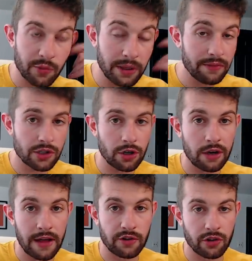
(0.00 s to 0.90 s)
So we even saw
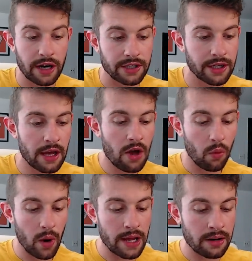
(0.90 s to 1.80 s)
down the stretch
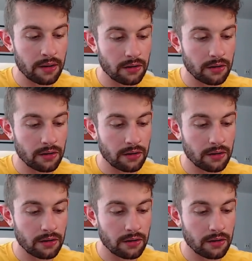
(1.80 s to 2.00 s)
when